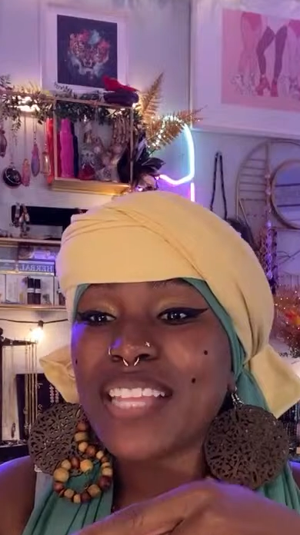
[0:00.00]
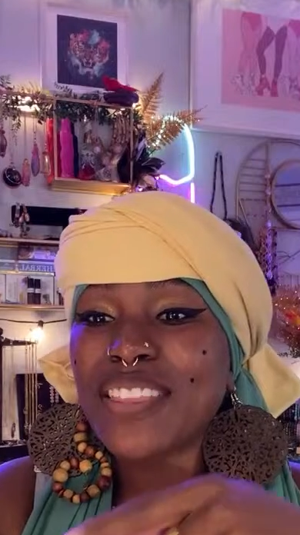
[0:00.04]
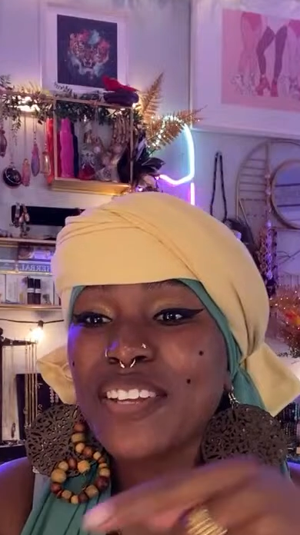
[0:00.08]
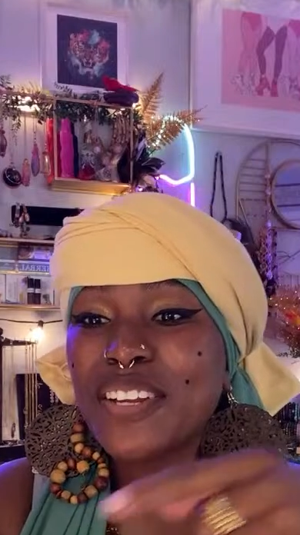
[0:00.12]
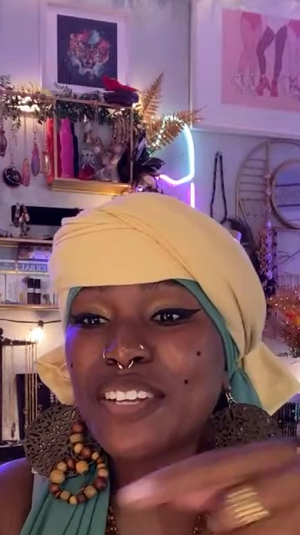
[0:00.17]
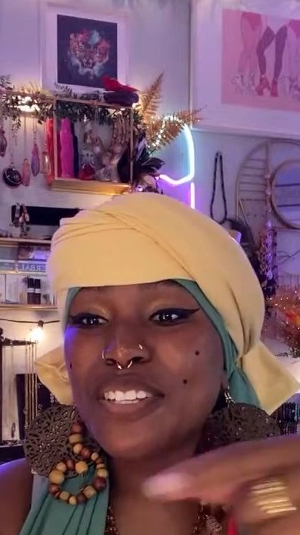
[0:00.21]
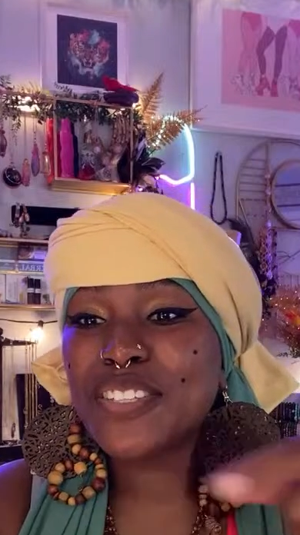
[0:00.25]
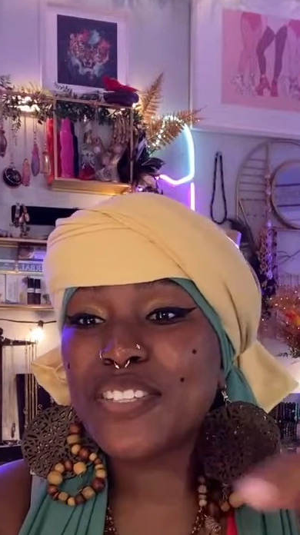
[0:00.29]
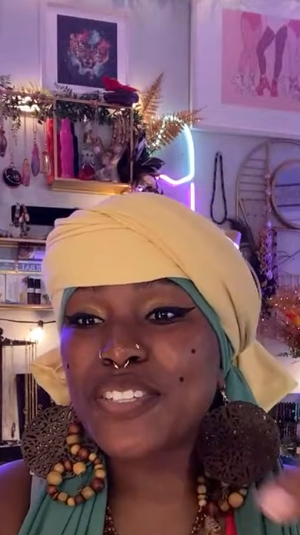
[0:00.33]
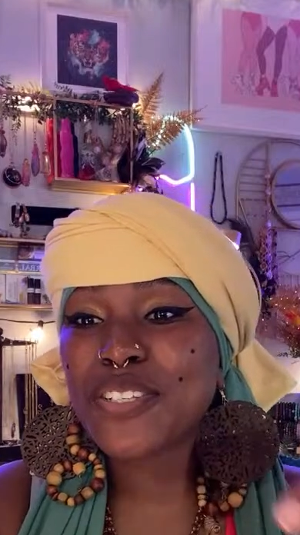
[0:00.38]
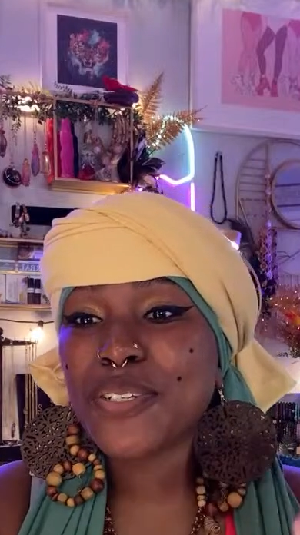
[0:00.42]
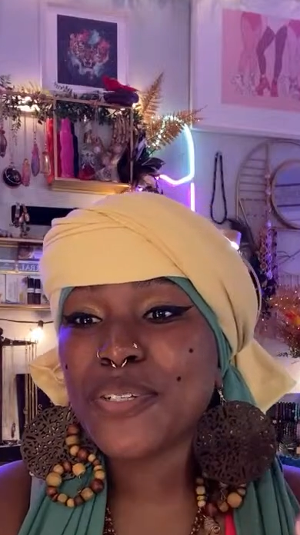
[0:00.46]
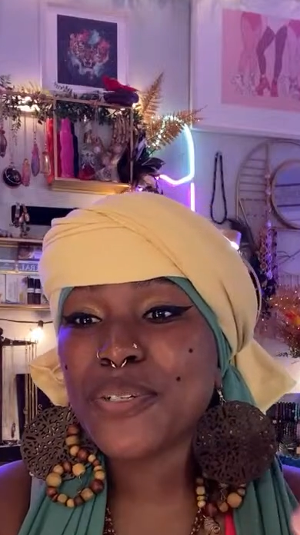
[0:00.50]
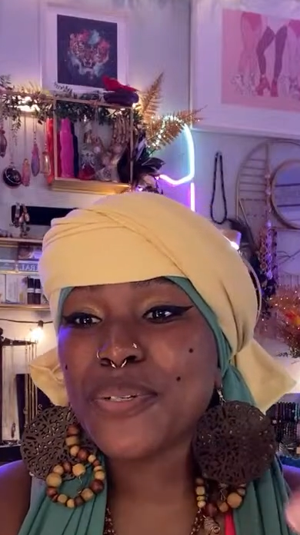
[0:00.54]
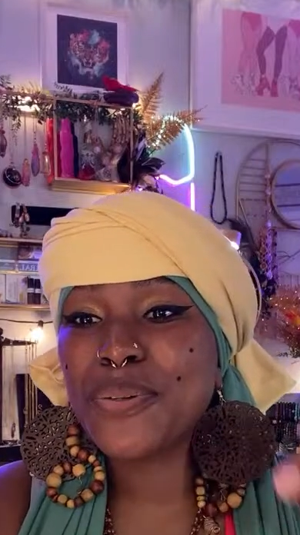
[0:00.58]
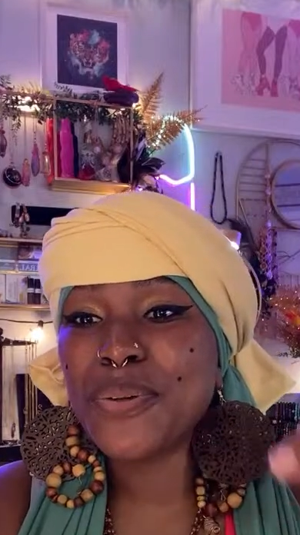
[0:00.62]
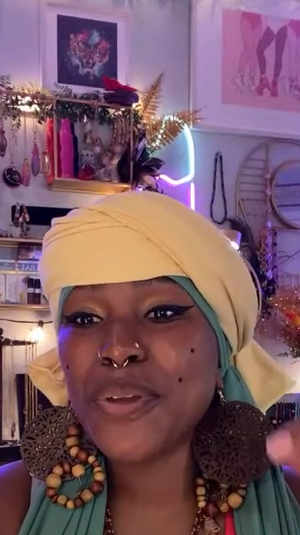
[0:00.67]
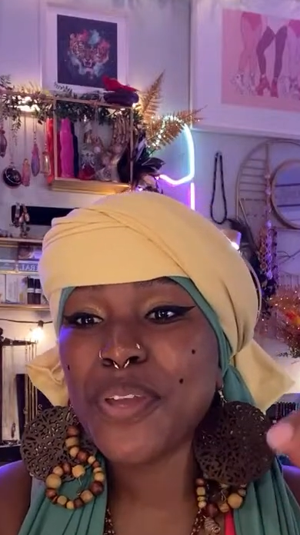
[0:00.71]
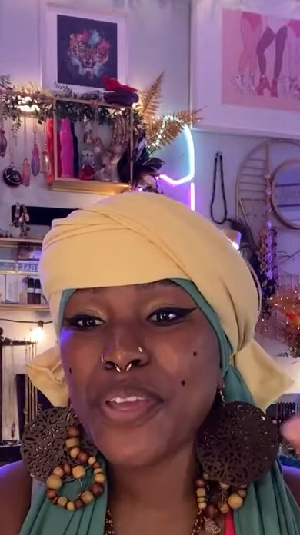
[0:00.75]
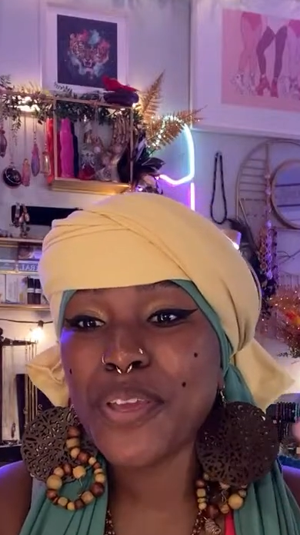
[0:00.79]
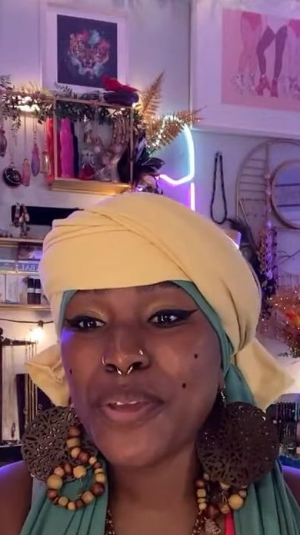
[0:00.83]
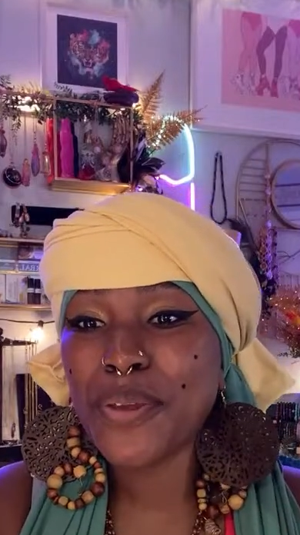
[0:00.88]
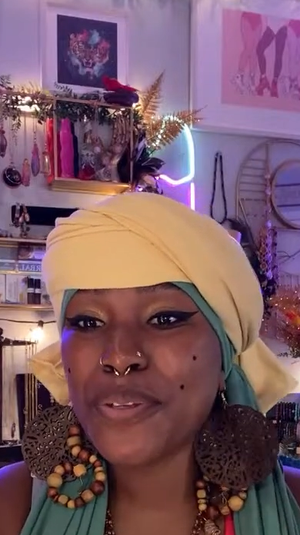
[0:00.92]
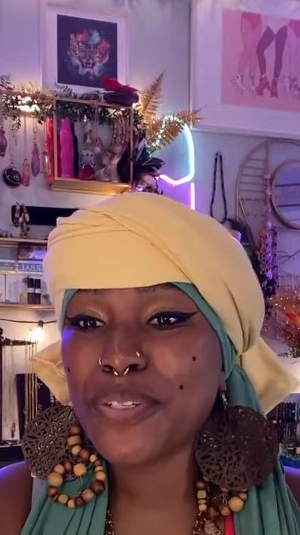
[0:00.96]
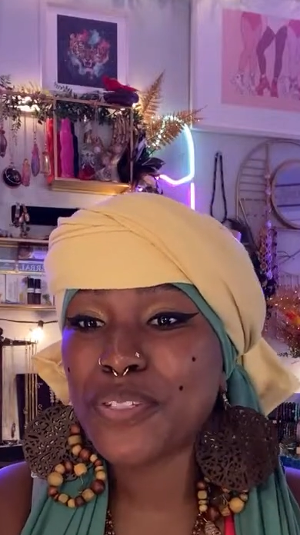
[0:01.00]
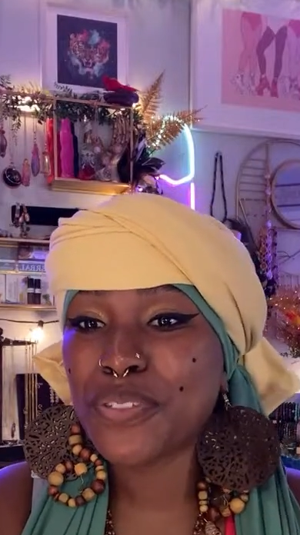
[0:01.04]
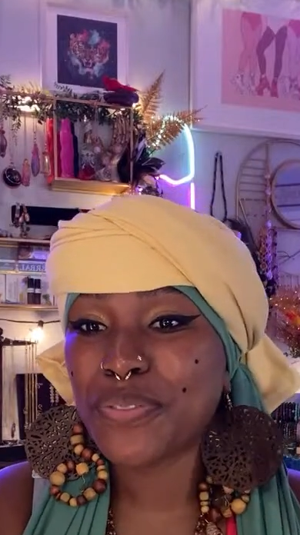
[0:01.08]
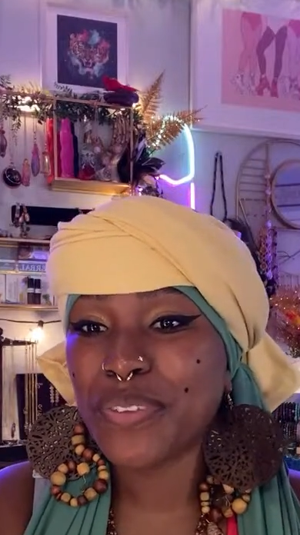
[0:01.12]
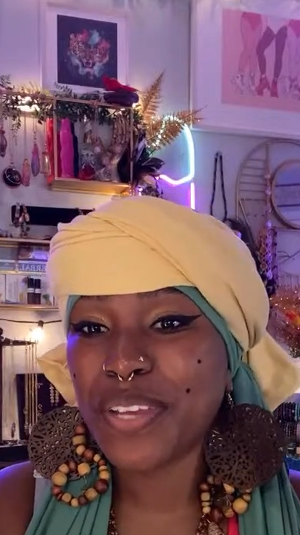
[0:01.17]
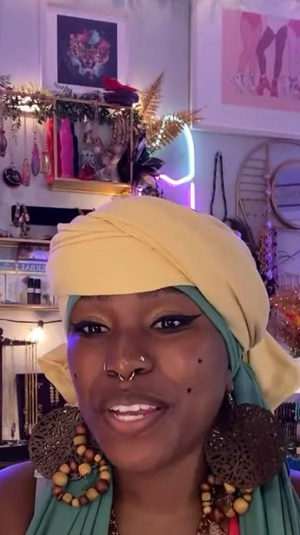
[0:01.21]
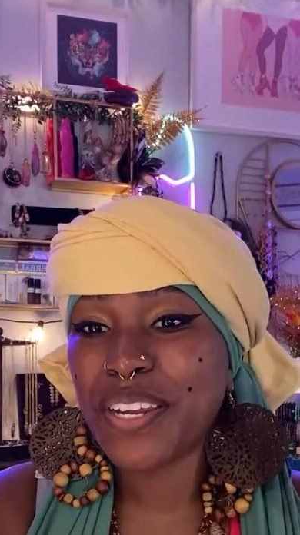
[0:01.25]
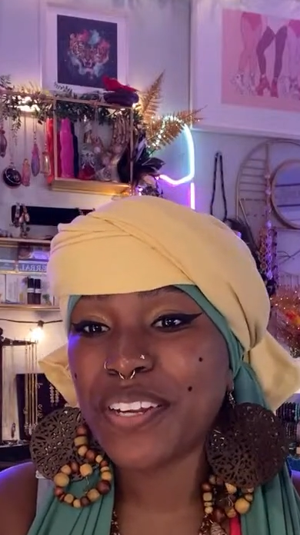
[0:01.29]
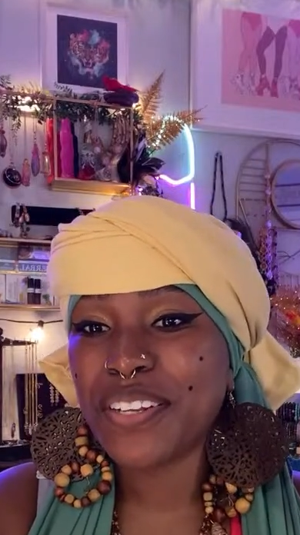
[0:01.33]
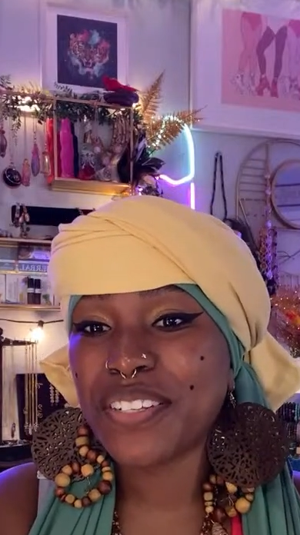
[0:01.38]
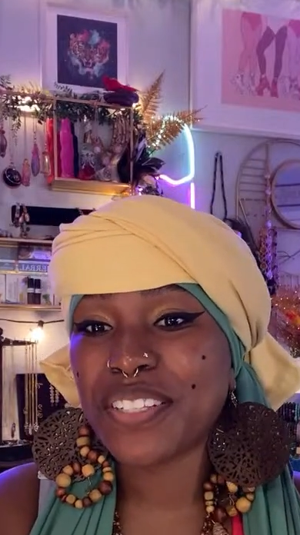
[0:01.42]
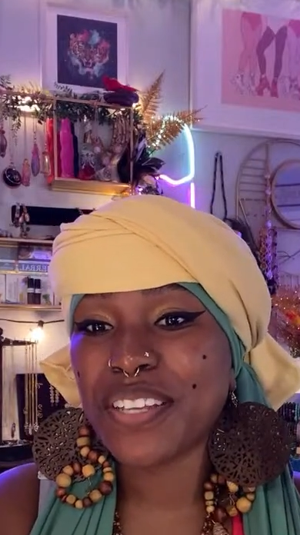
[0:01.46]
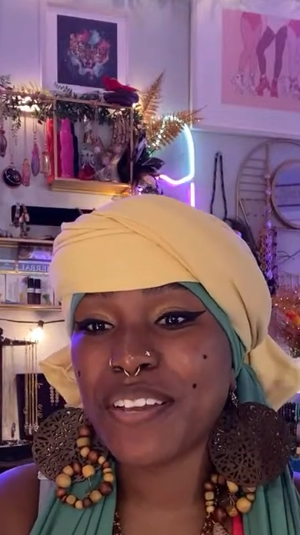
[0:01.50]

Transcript: are two huge fears